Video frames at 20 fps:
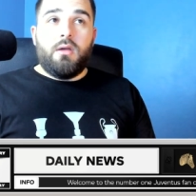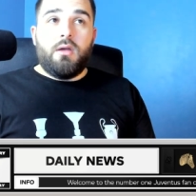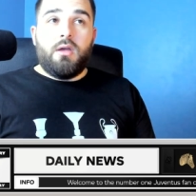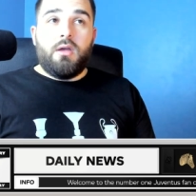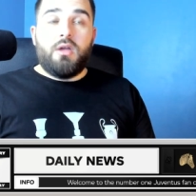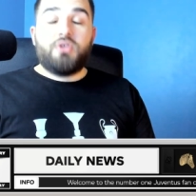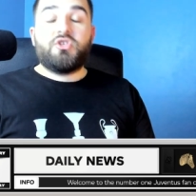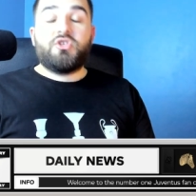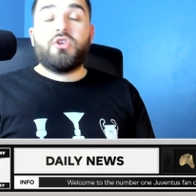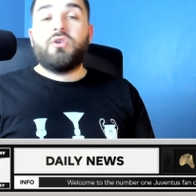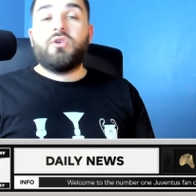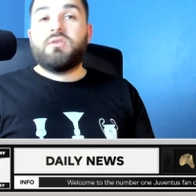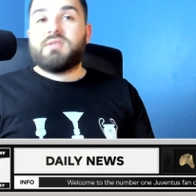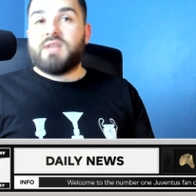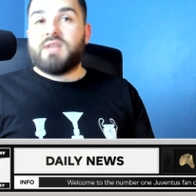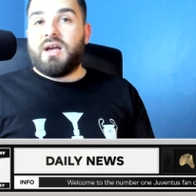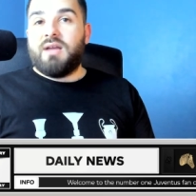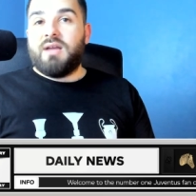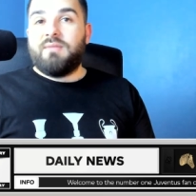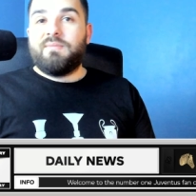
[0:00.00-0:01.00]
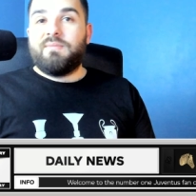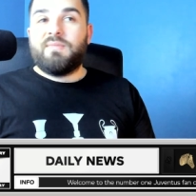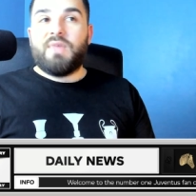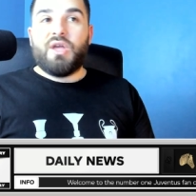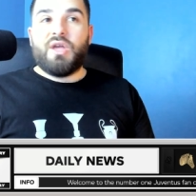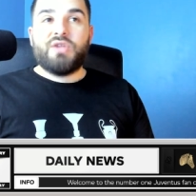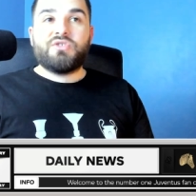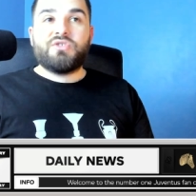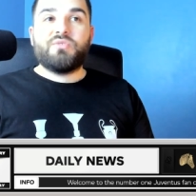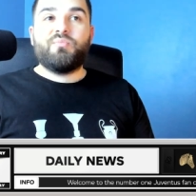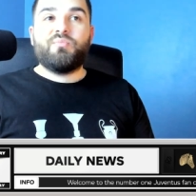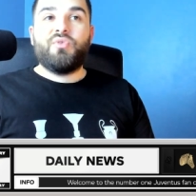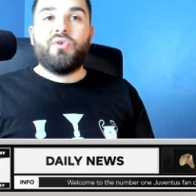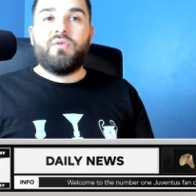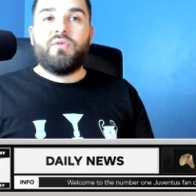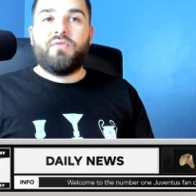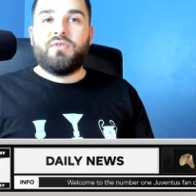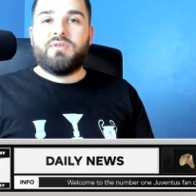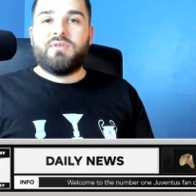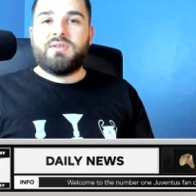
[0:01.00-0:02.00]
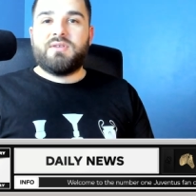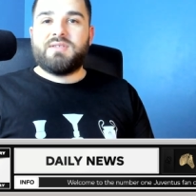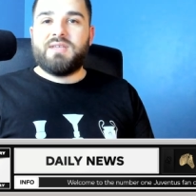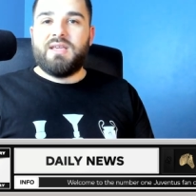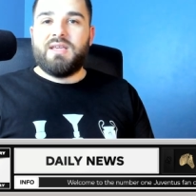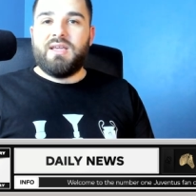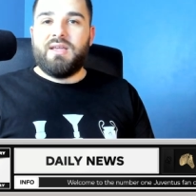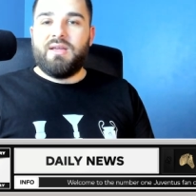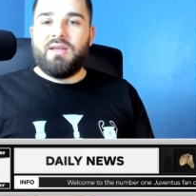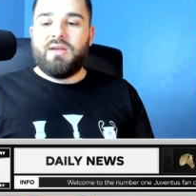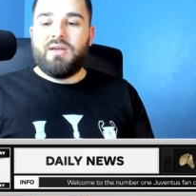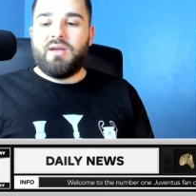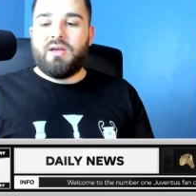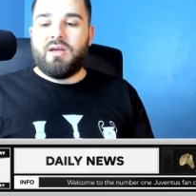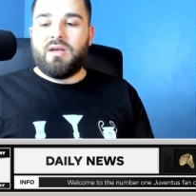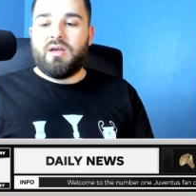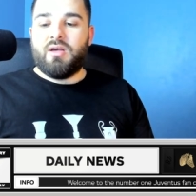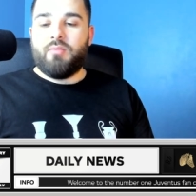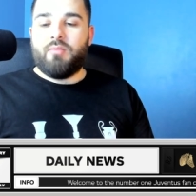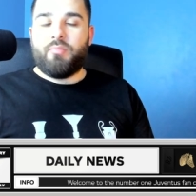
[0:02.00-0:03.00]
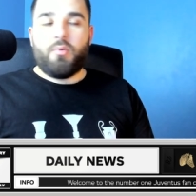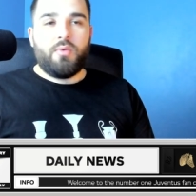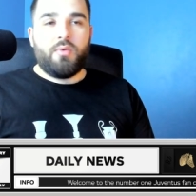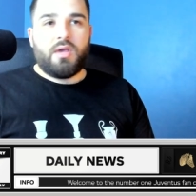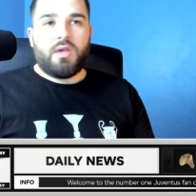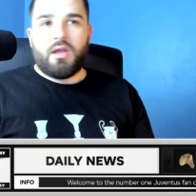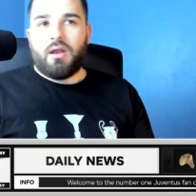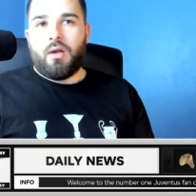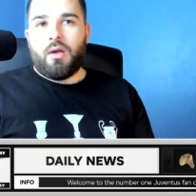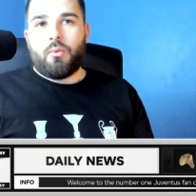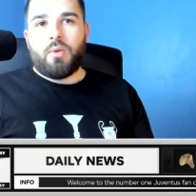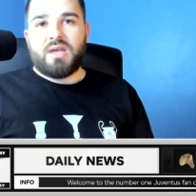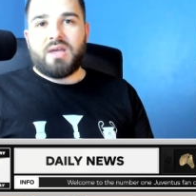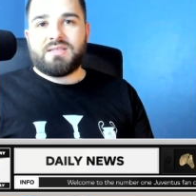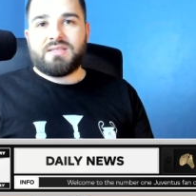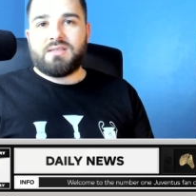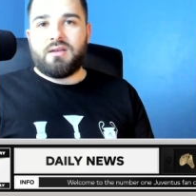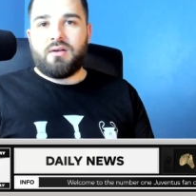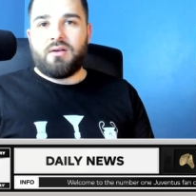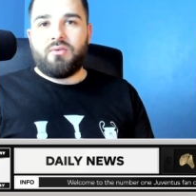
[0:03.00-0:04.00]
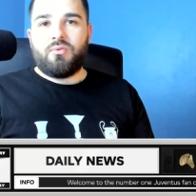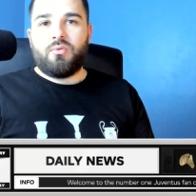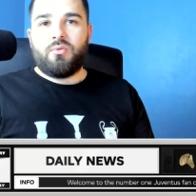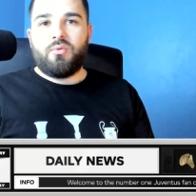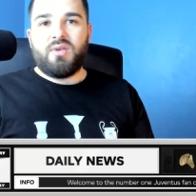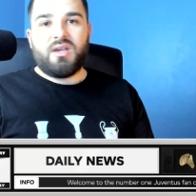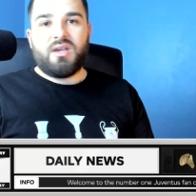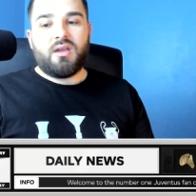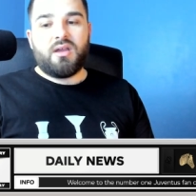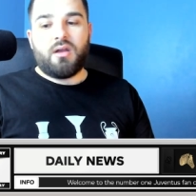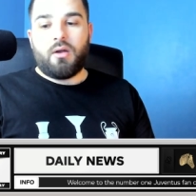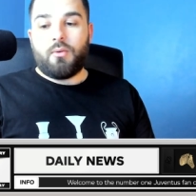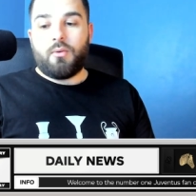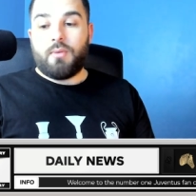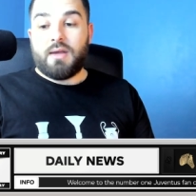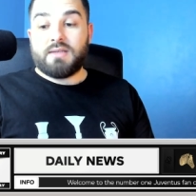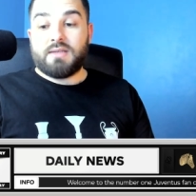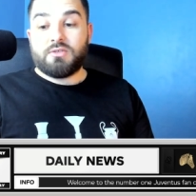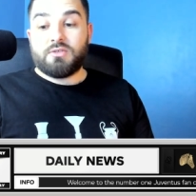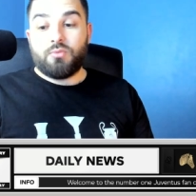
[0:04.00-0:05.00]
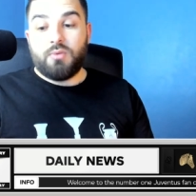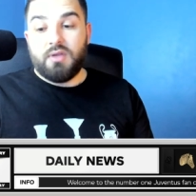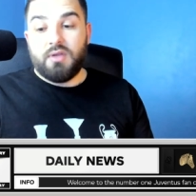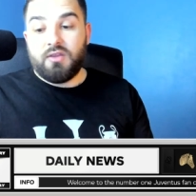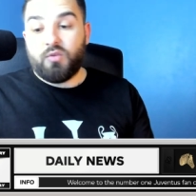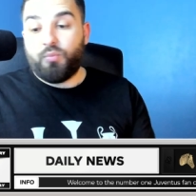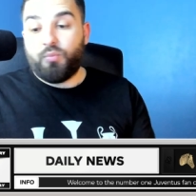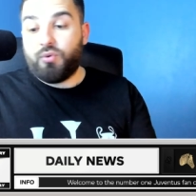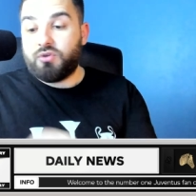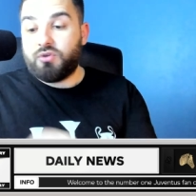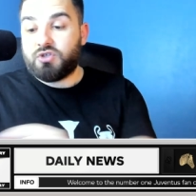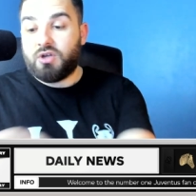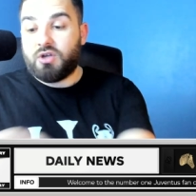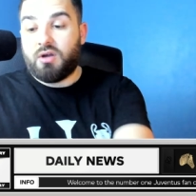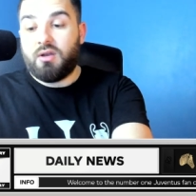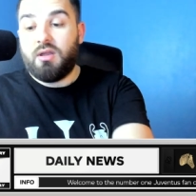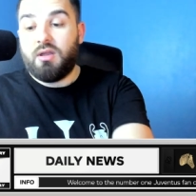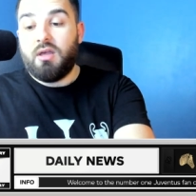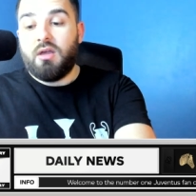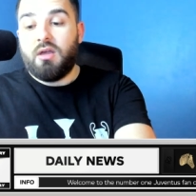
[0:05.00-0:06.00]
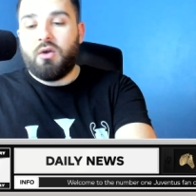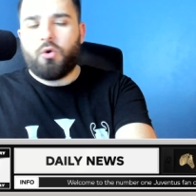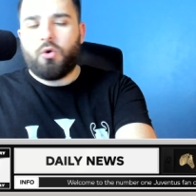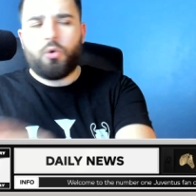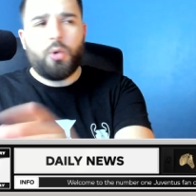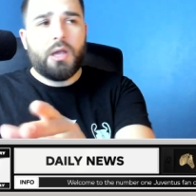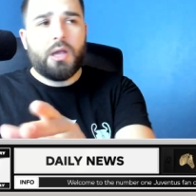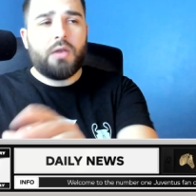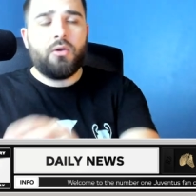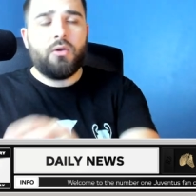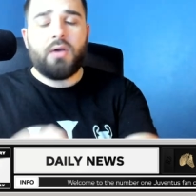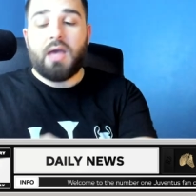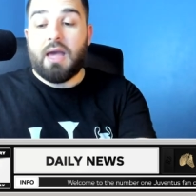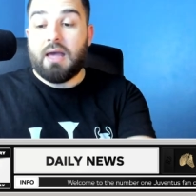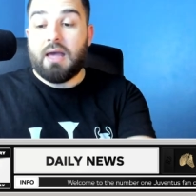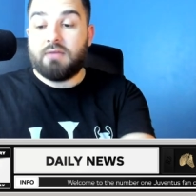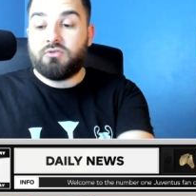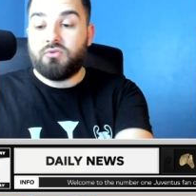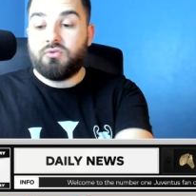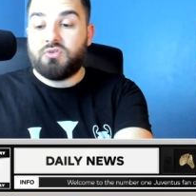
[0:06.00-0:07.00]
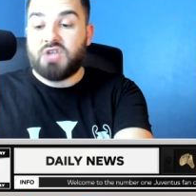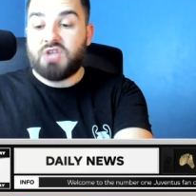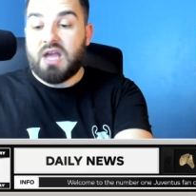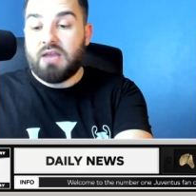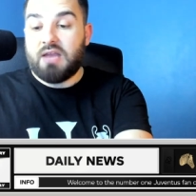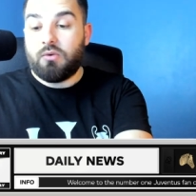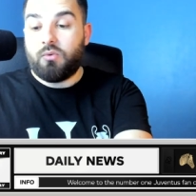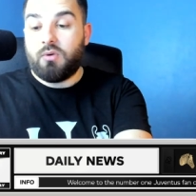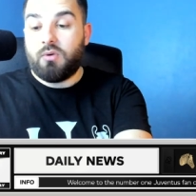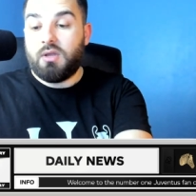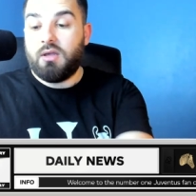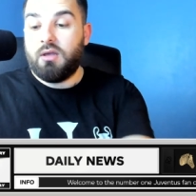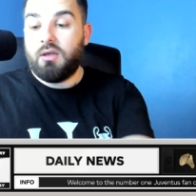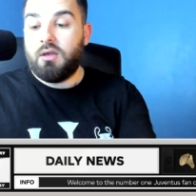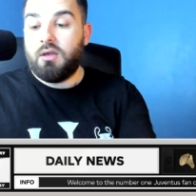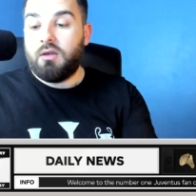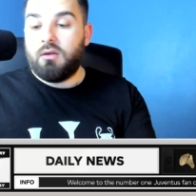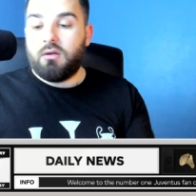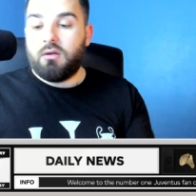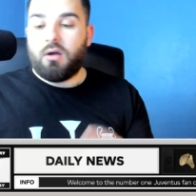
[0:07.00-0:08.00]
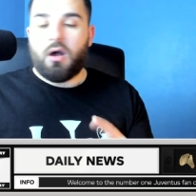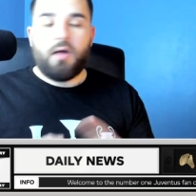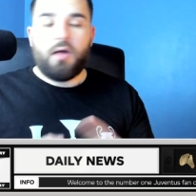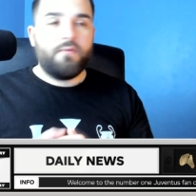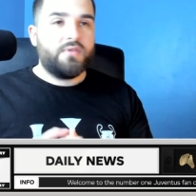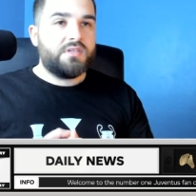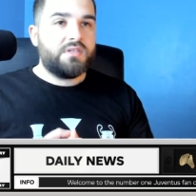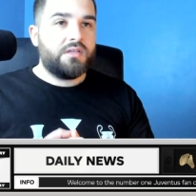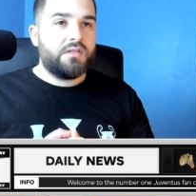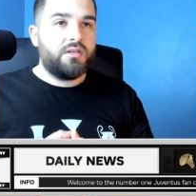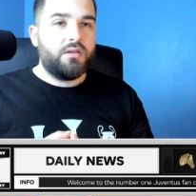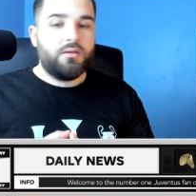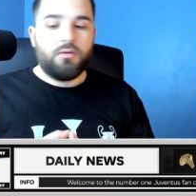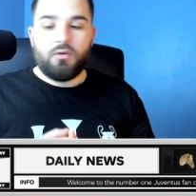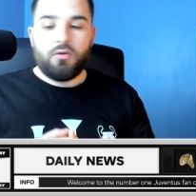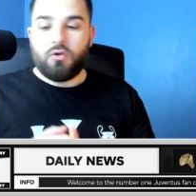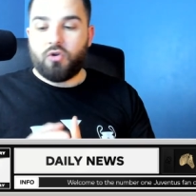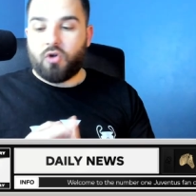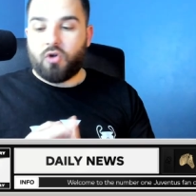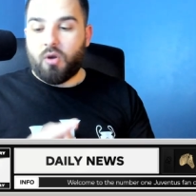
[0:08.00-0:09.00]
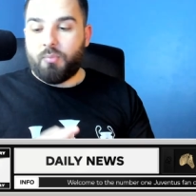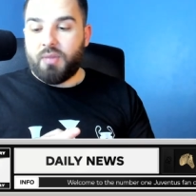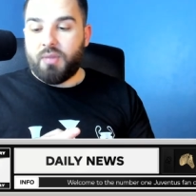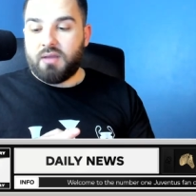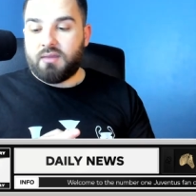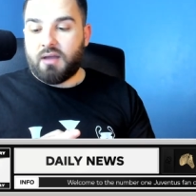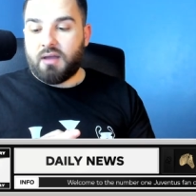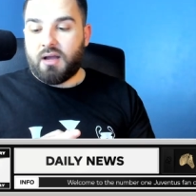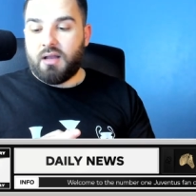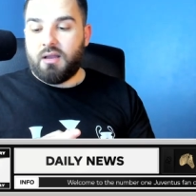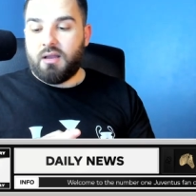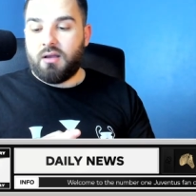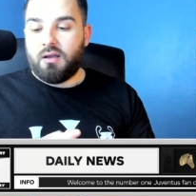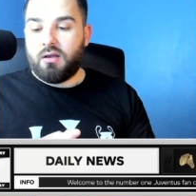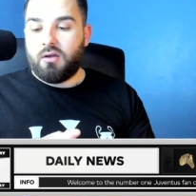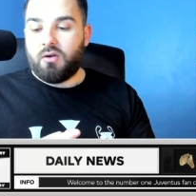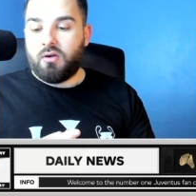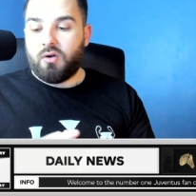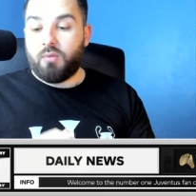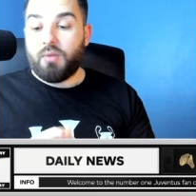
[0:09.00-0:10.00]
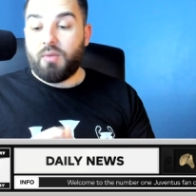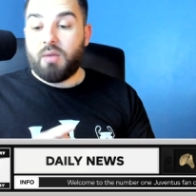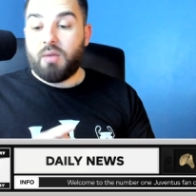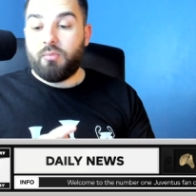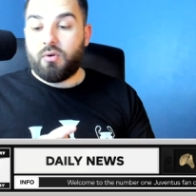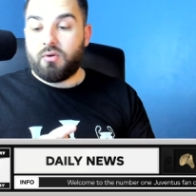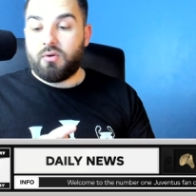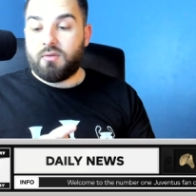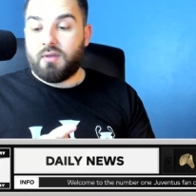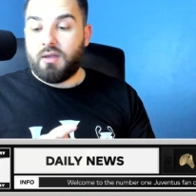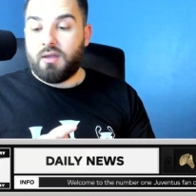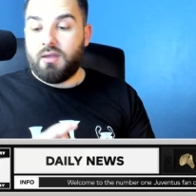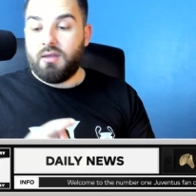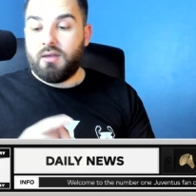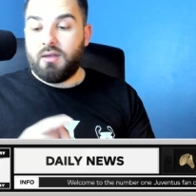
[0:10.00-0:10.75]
it's a good side. It's beautiful to see, but we cannot rest now. We cannot rest. We need to push on. quick look ahead to January, obviously Coppa Italia on my birthday